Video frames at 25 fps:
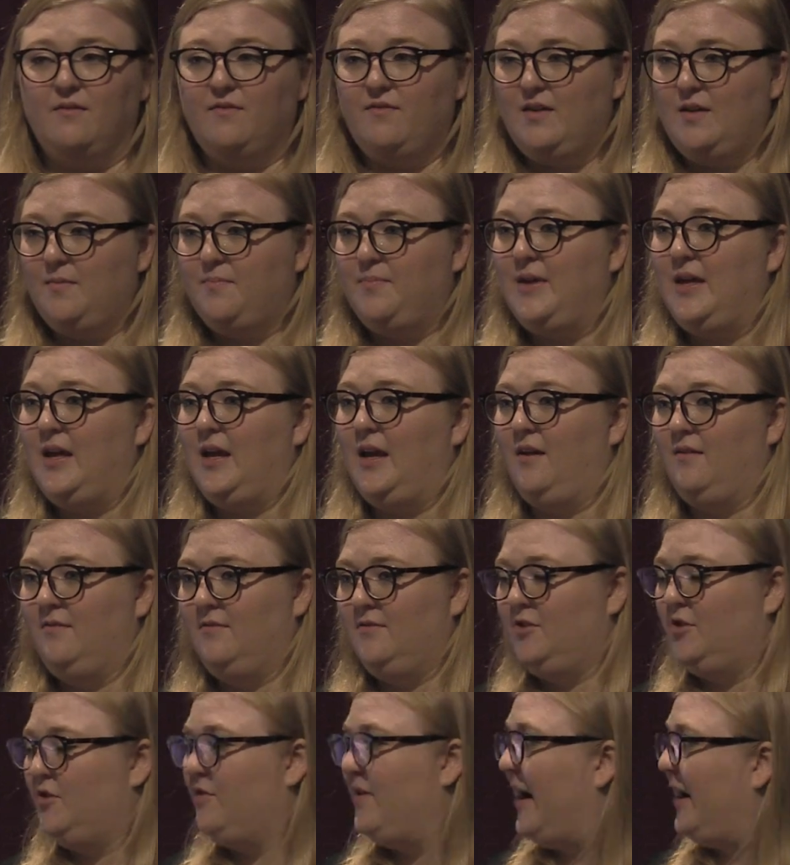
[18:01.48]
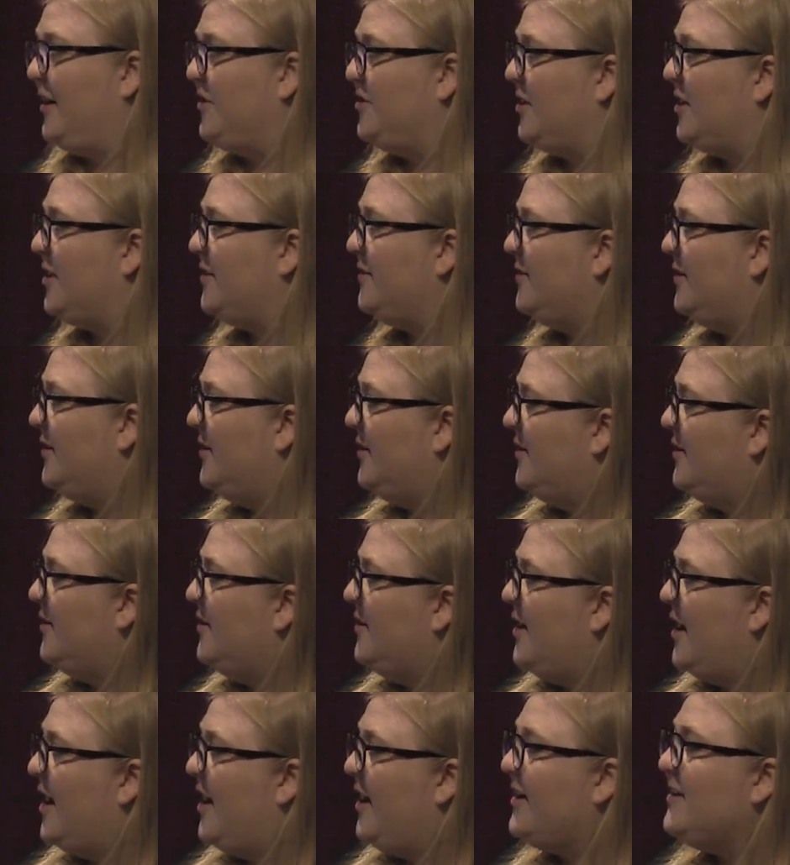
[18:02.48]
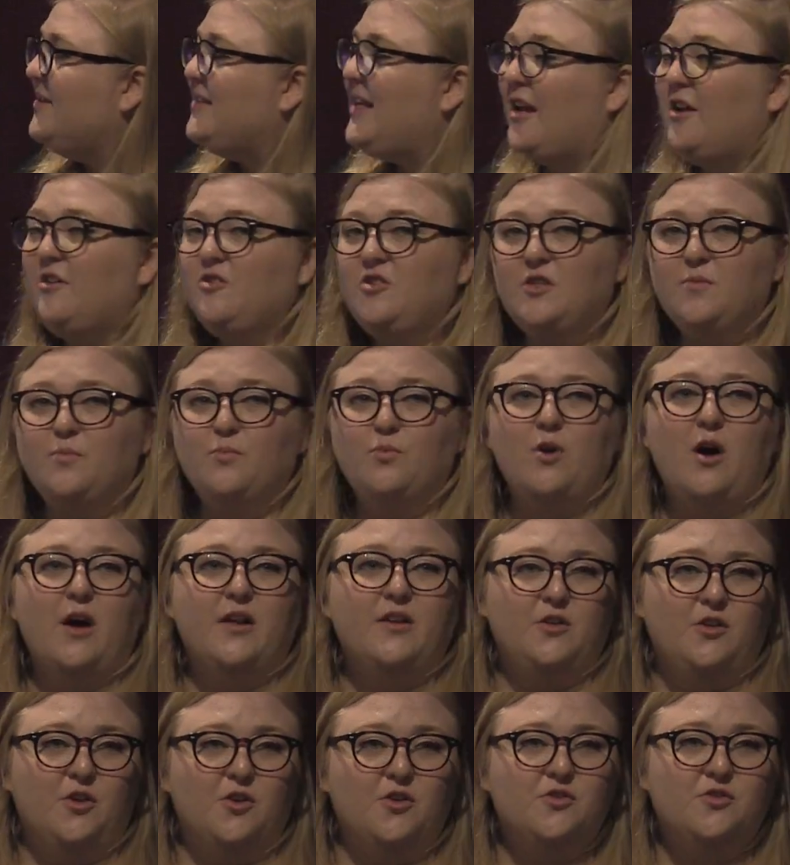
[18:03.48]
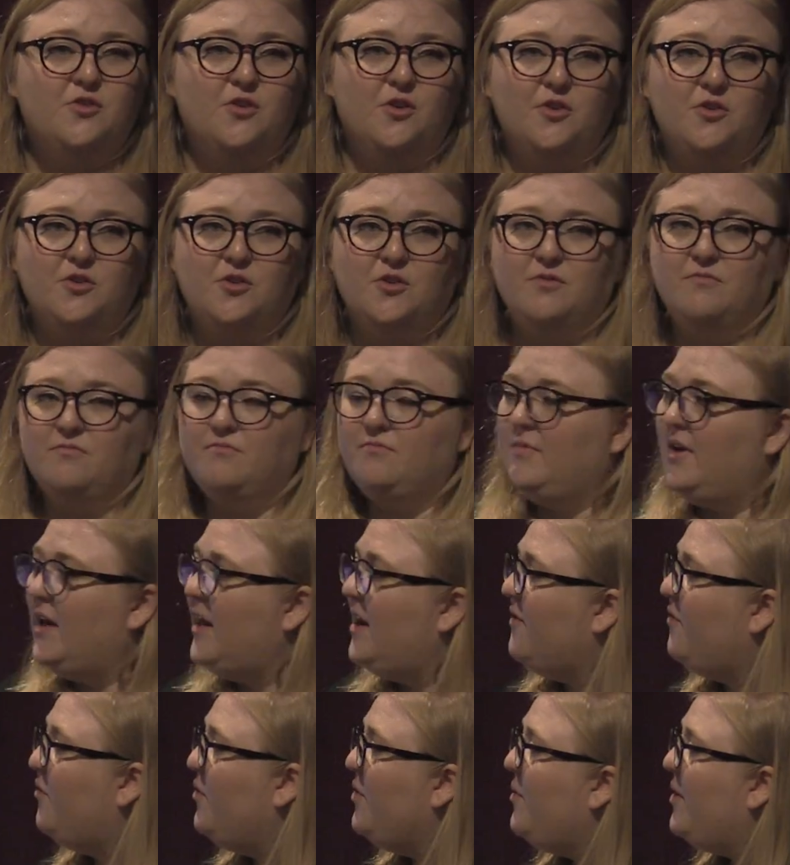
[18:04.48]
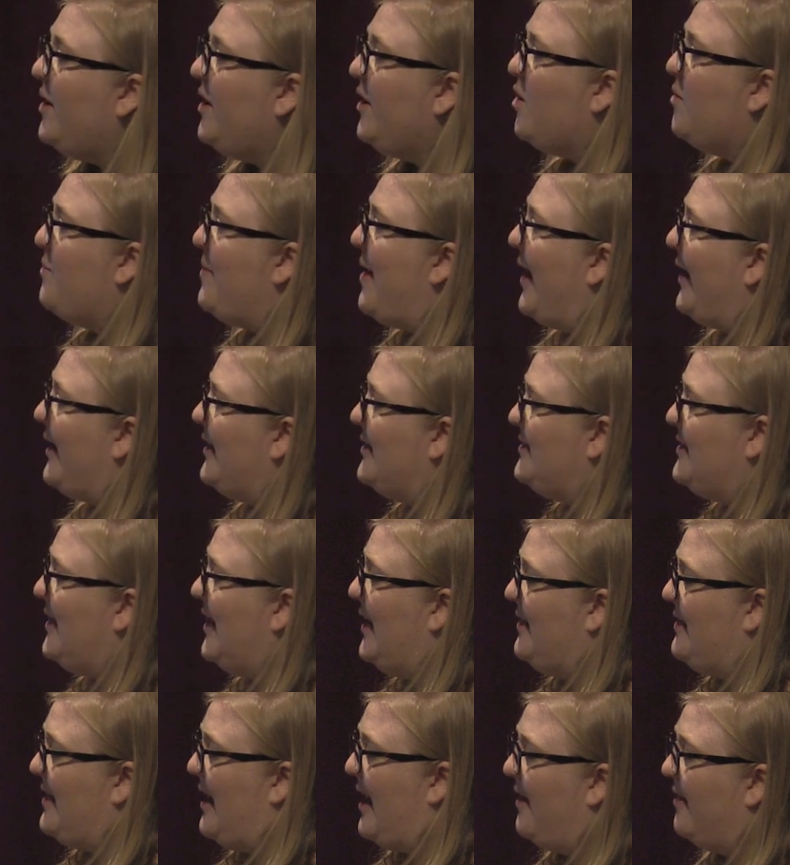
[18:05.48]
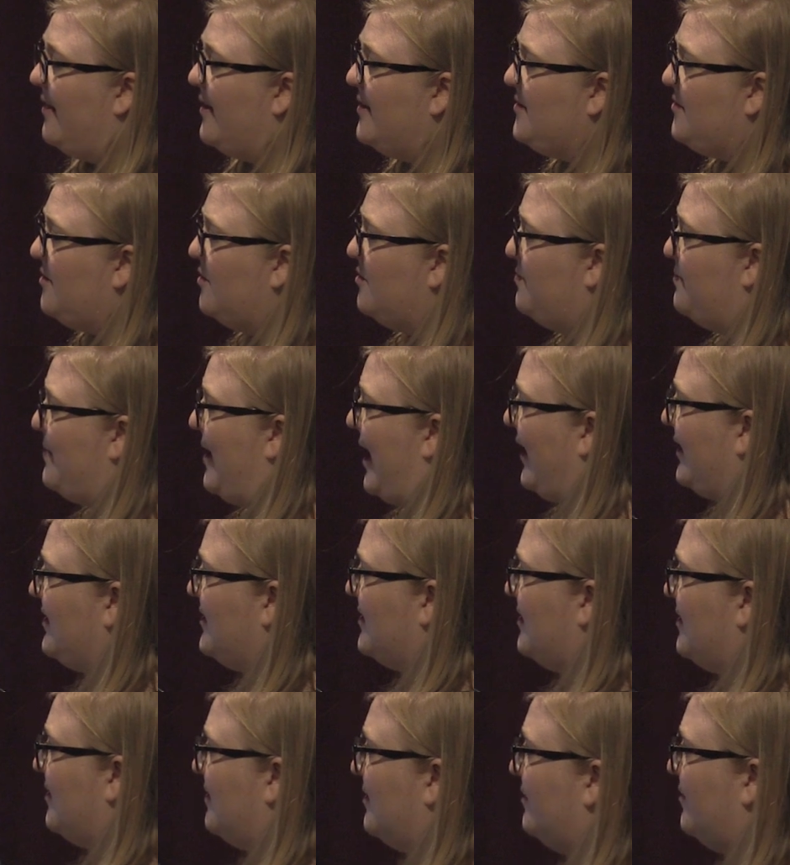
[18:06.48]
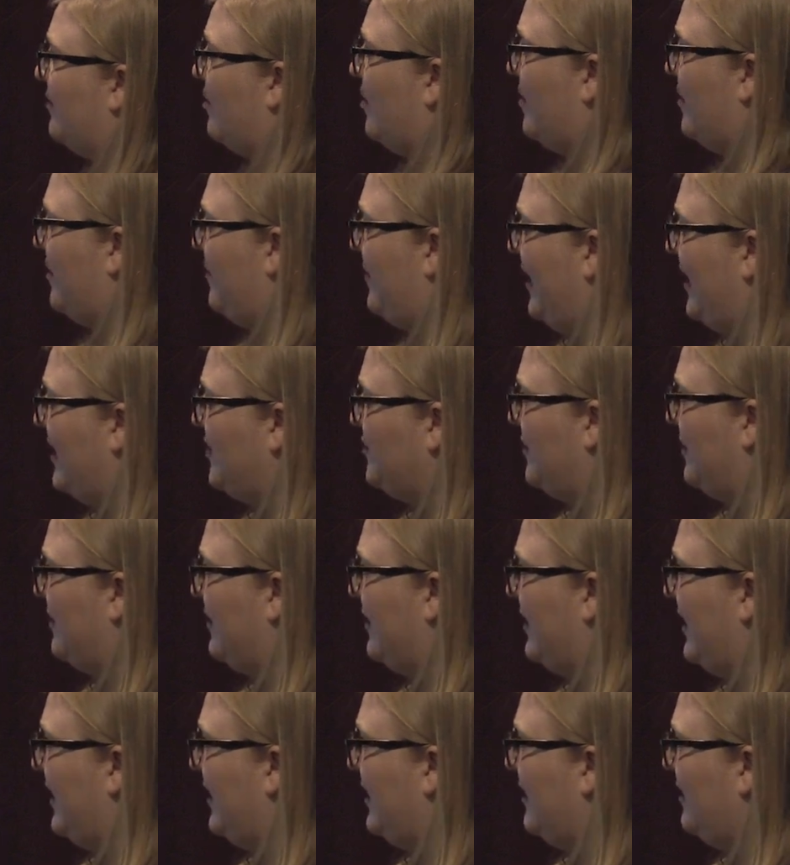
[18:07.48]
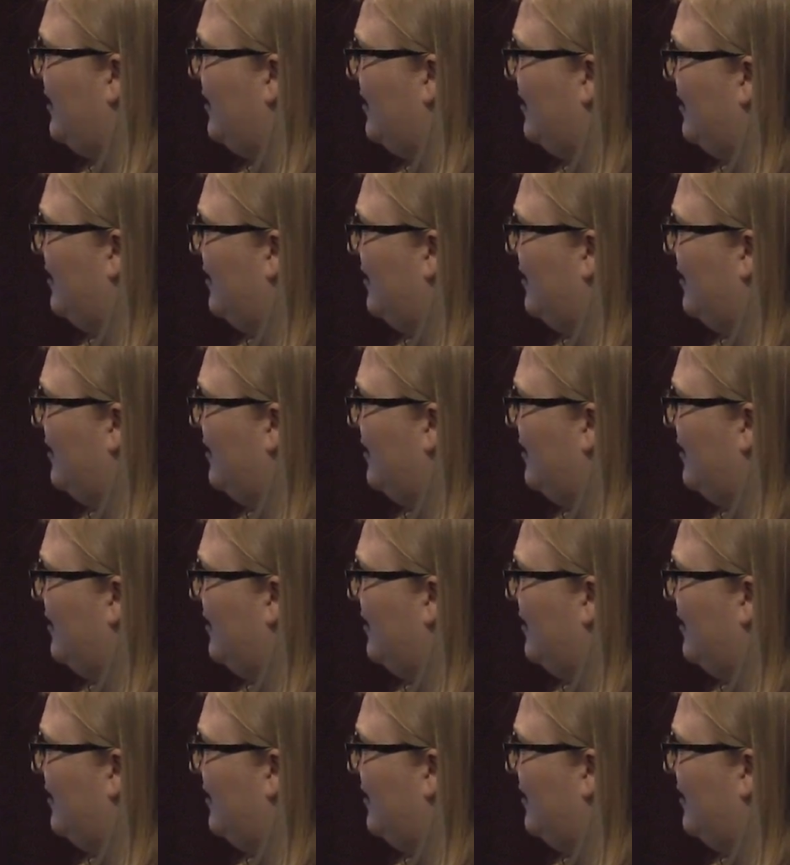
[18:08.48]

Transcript: VP director, because that'll just broaden your search. And if we want to go back and take that, let's go back to the former page we were in,